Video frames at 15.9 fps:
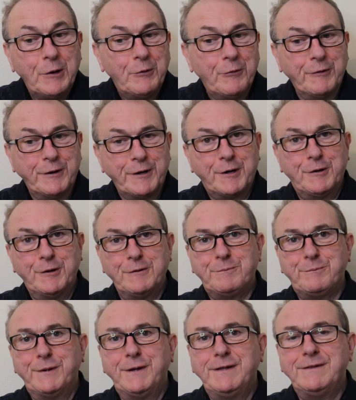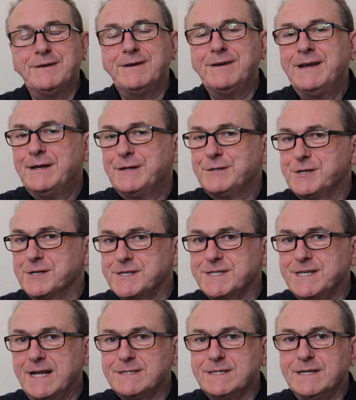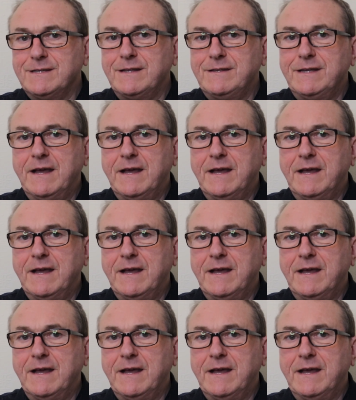Or it could be that just Saturn in